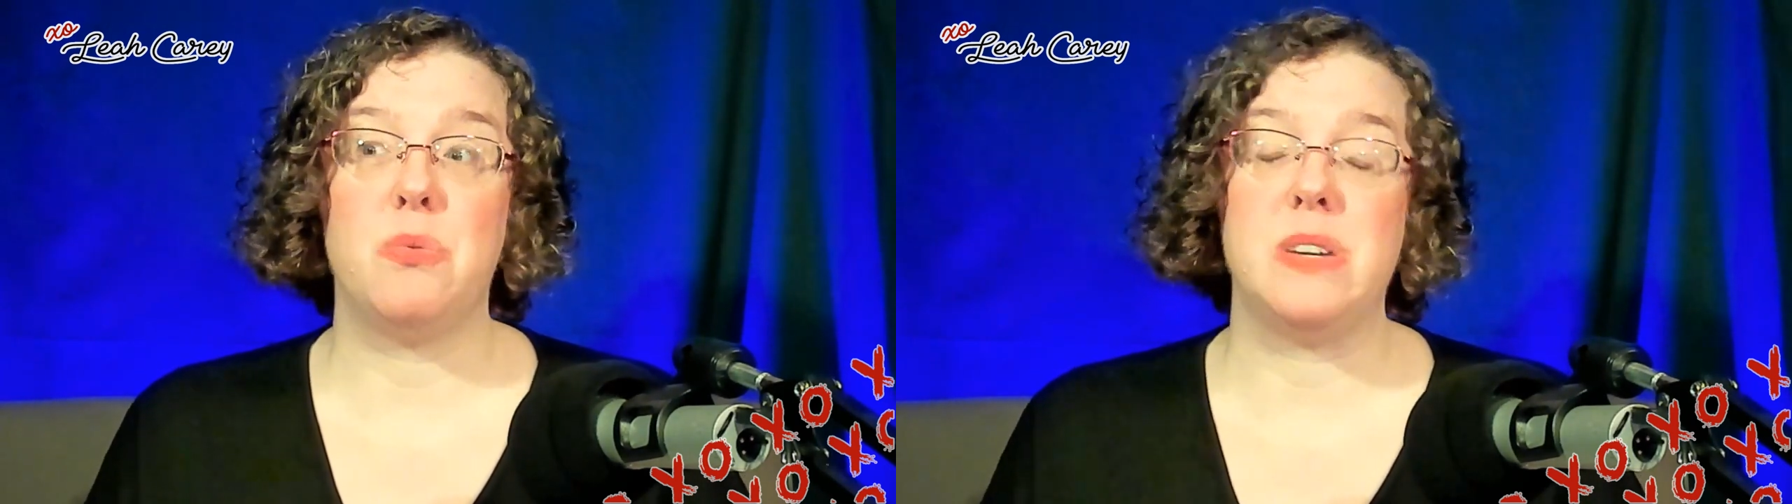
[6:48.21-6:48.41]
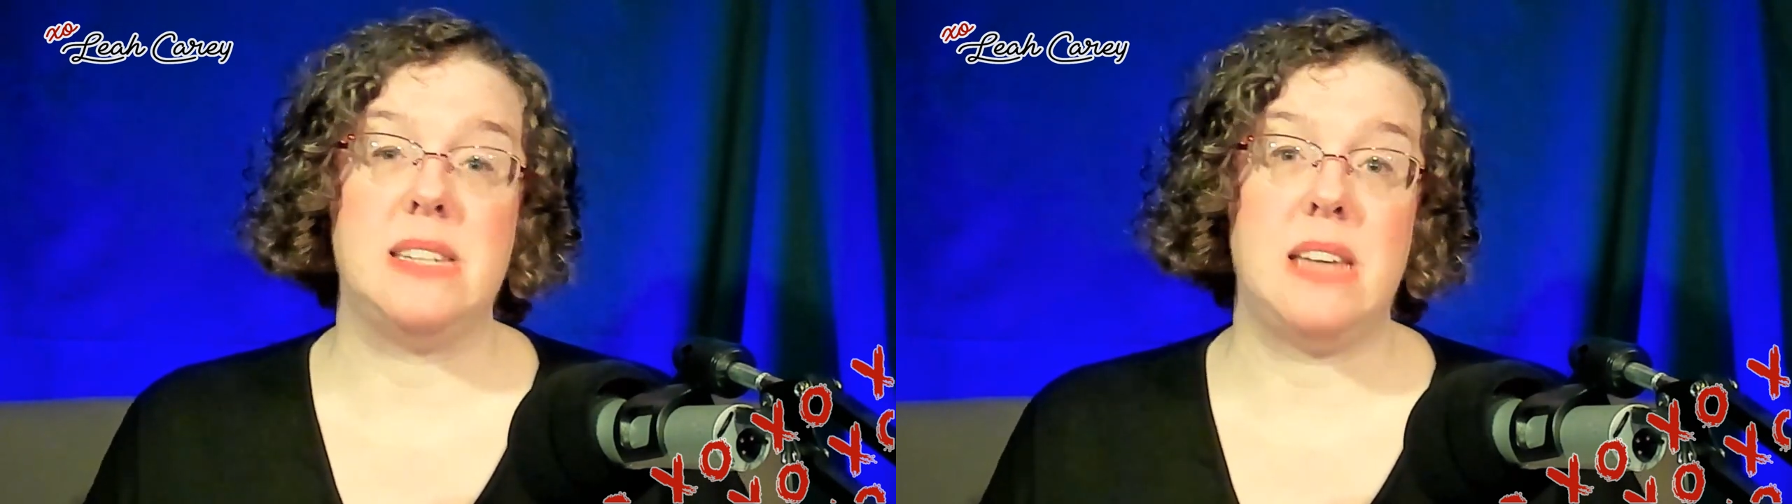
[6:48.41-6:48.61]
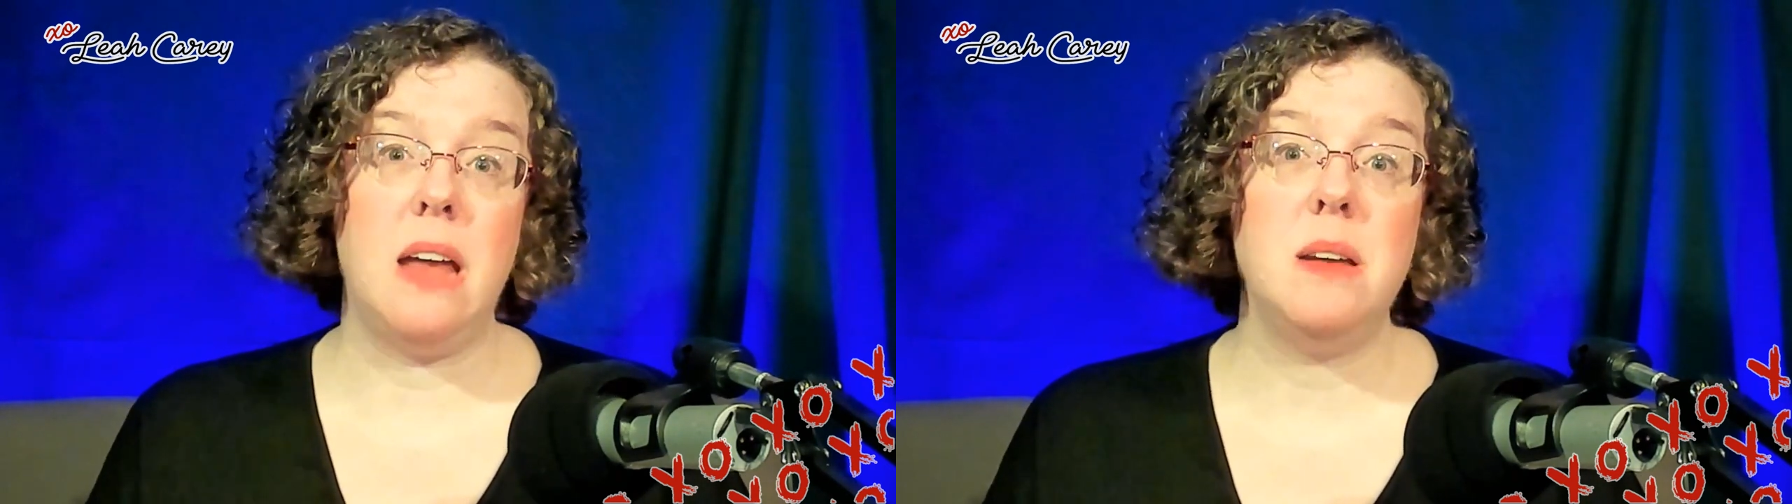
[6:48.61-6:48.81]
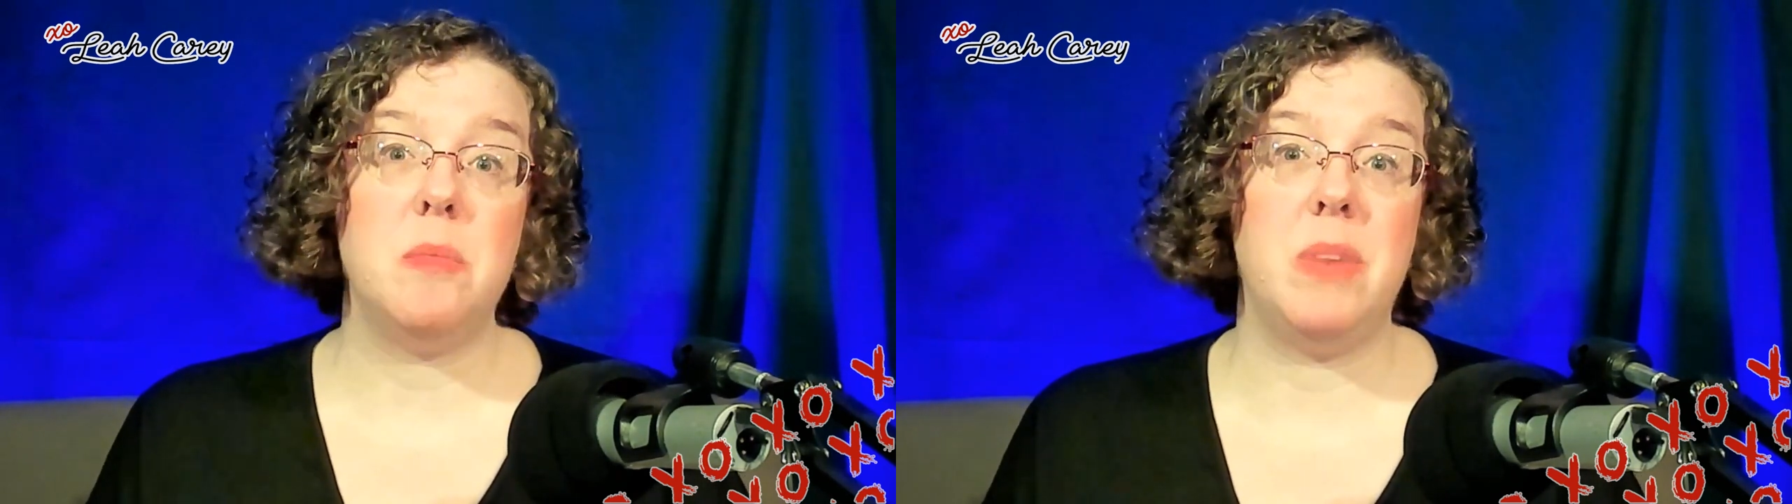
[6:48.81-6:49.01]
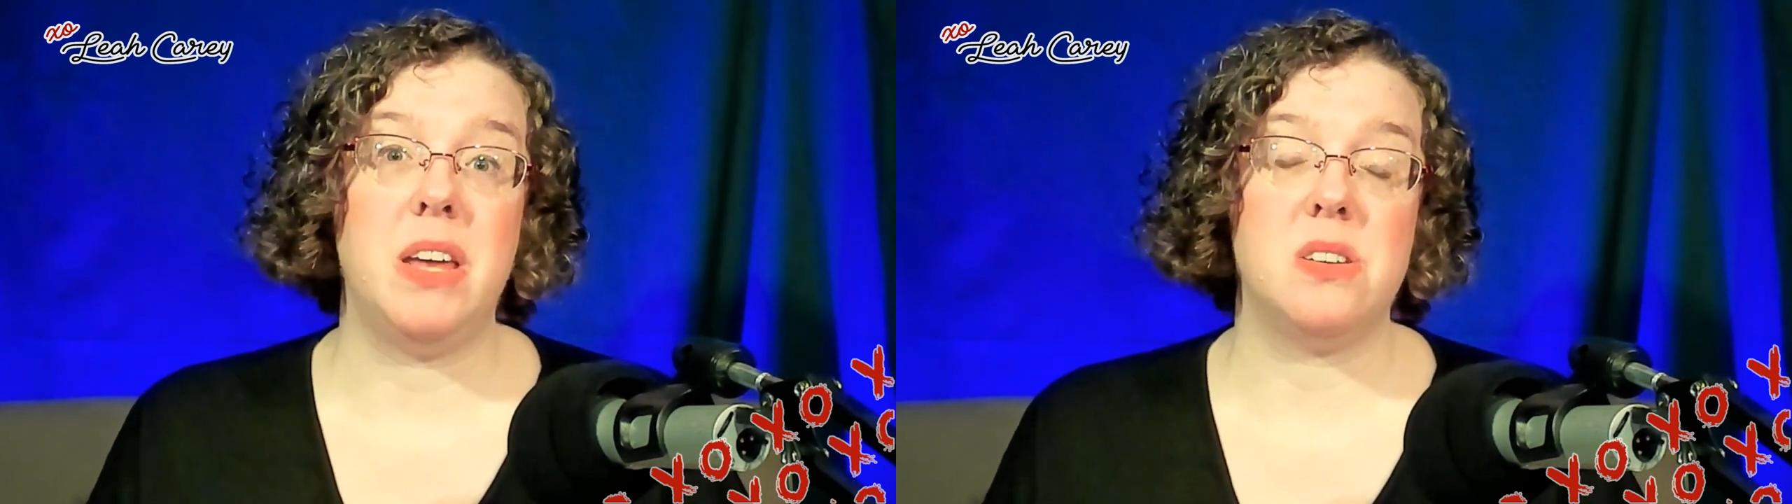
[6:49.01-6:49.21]

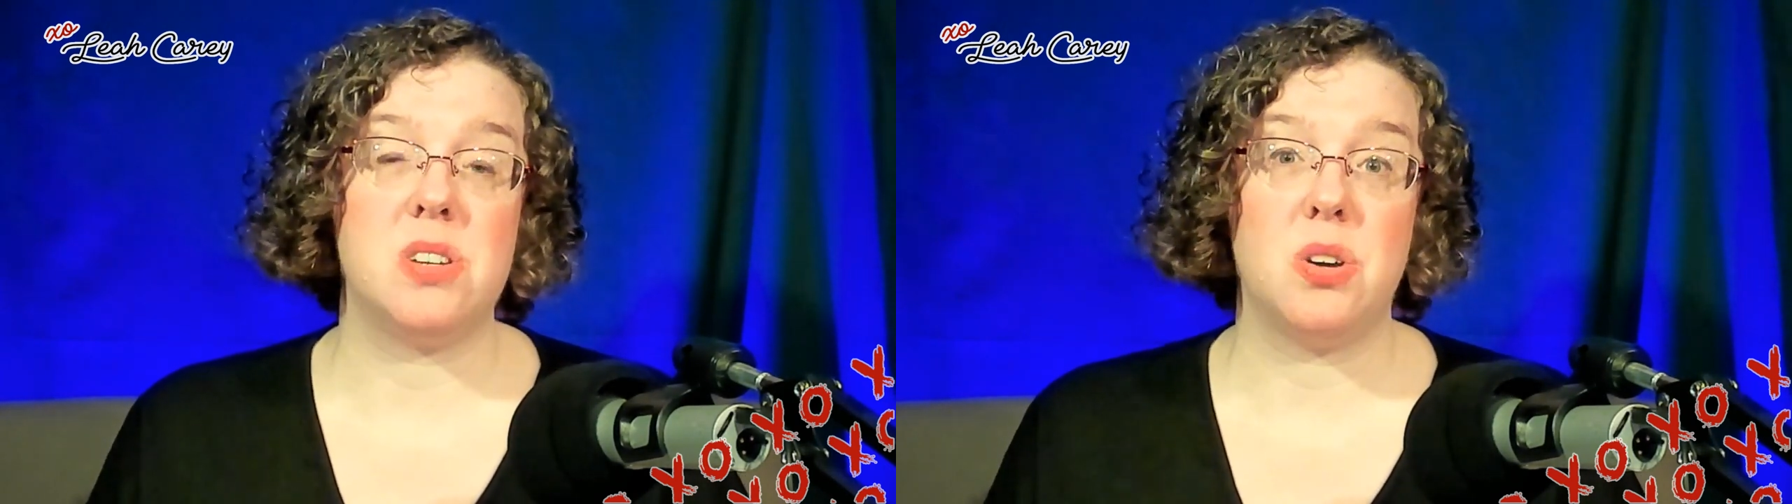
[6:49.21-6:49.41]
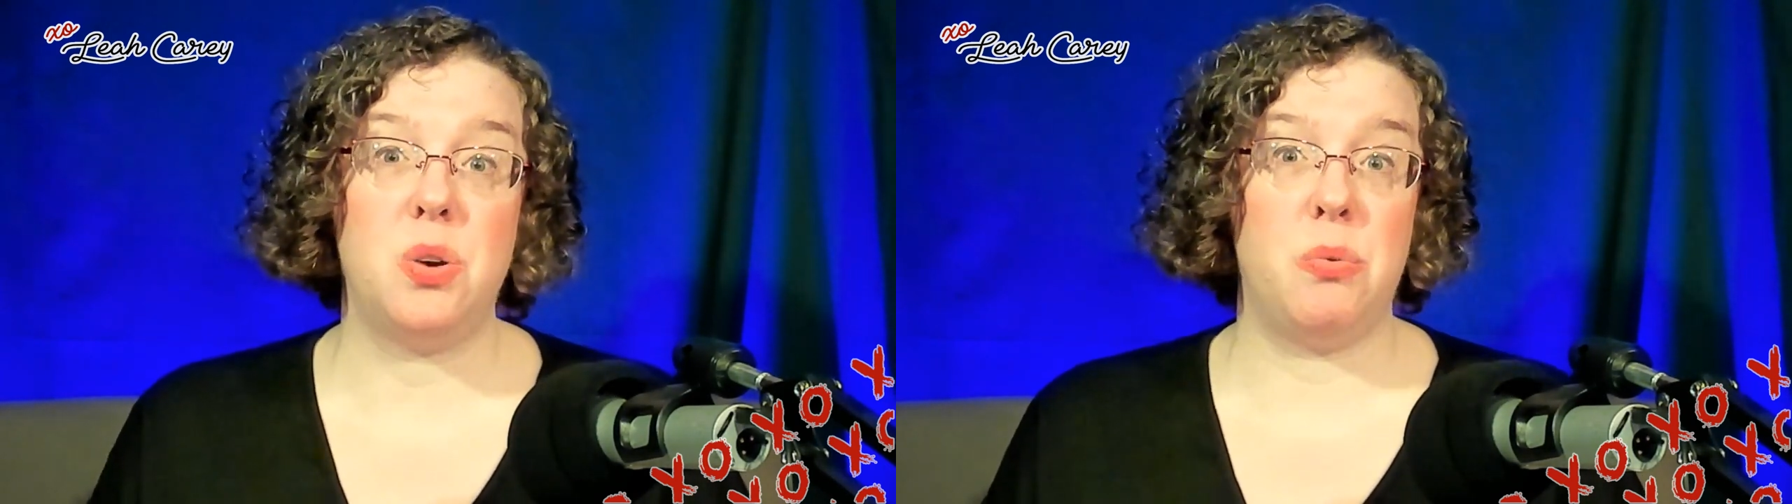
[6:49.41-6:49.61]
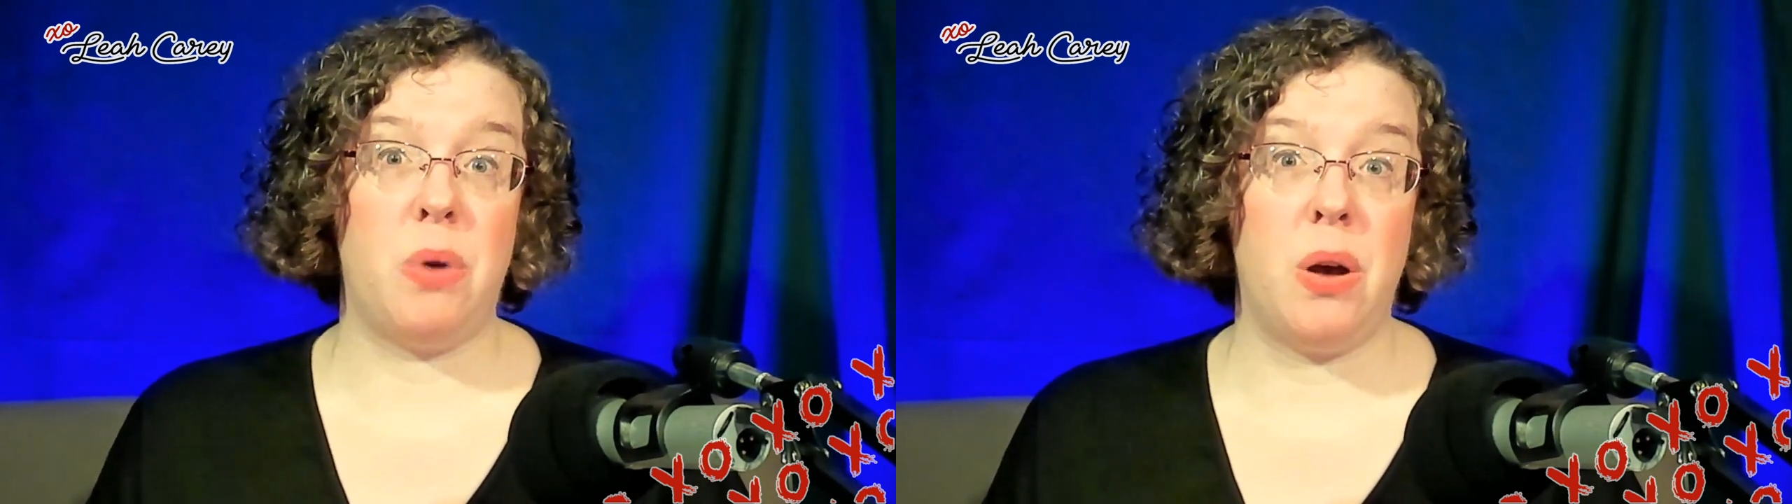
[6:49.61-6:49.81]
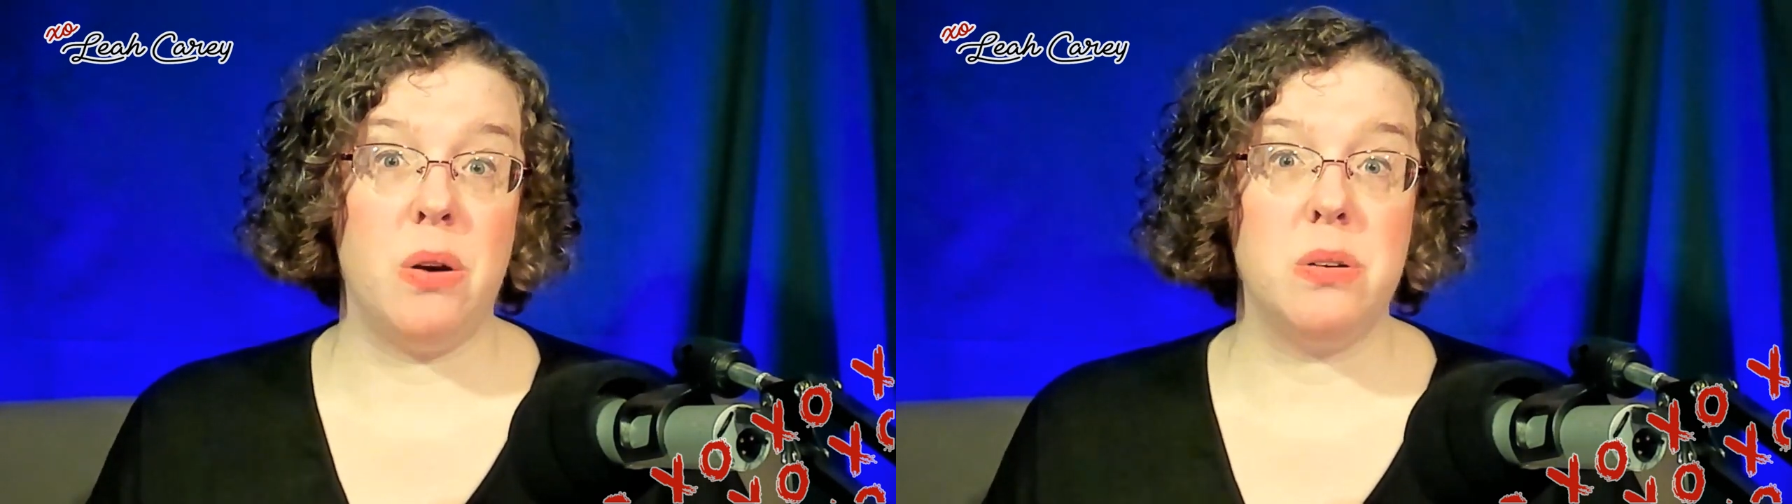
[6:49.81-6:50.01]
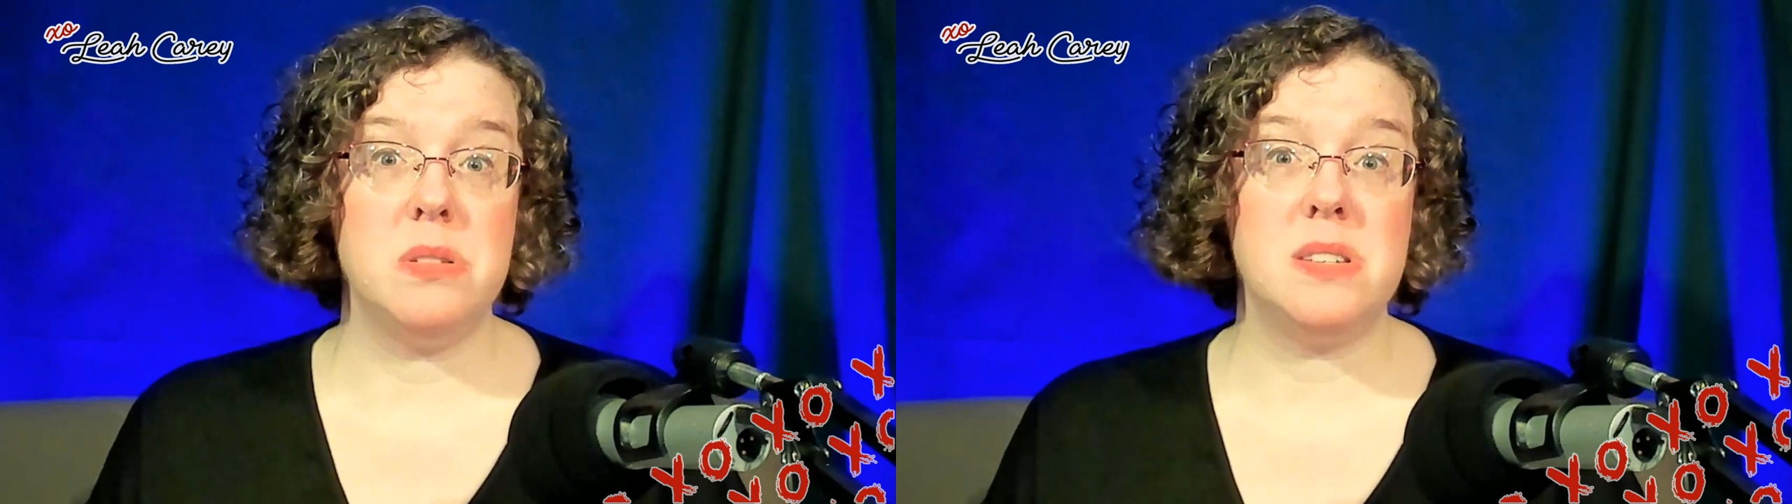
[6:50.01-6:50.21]
resentment
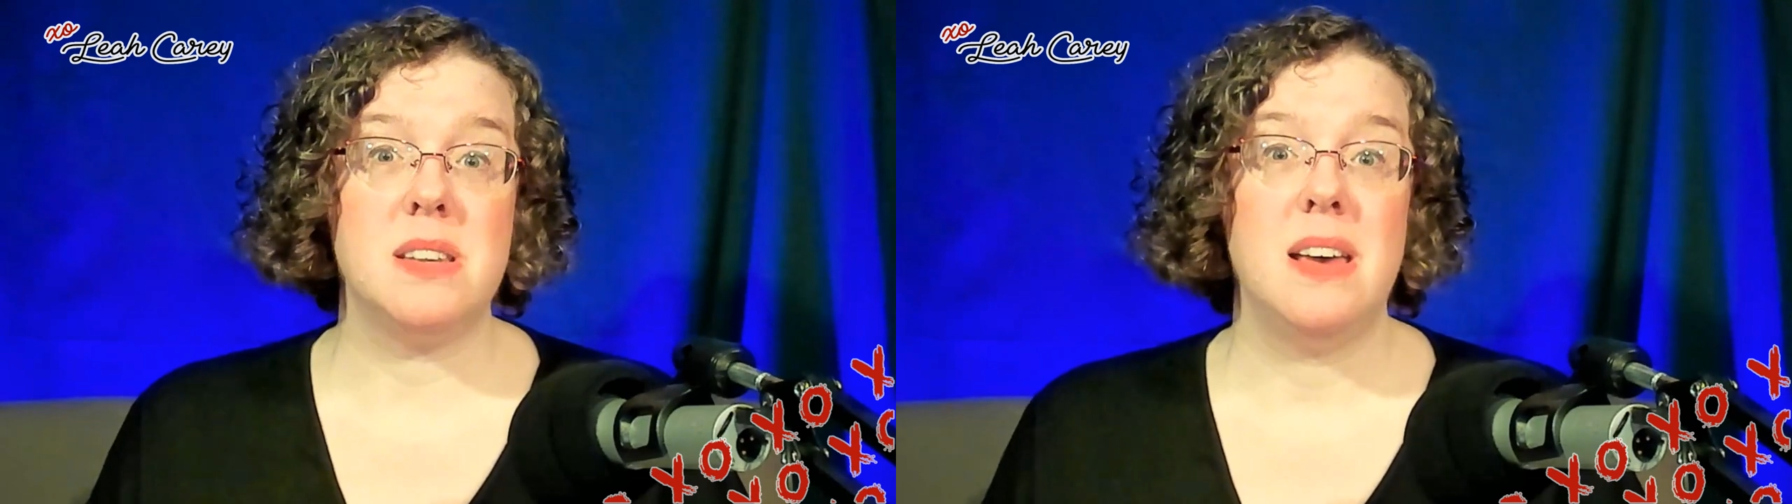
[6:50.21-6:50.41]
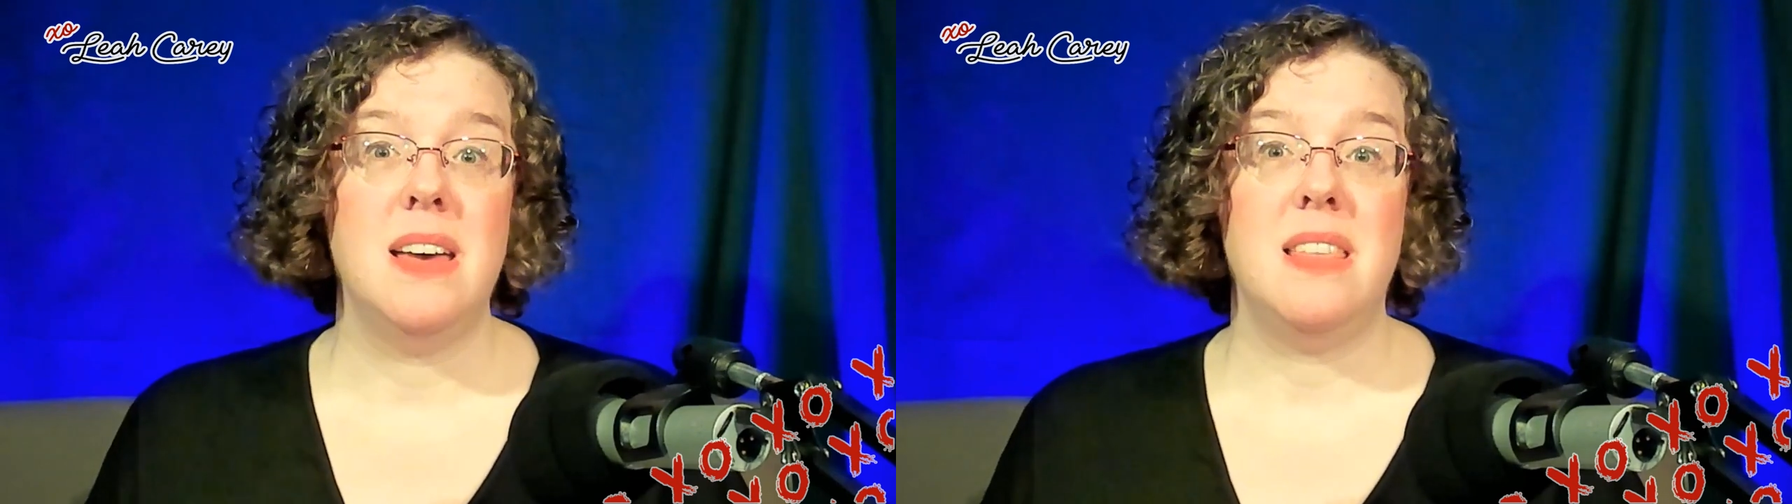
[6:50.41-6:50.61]
grows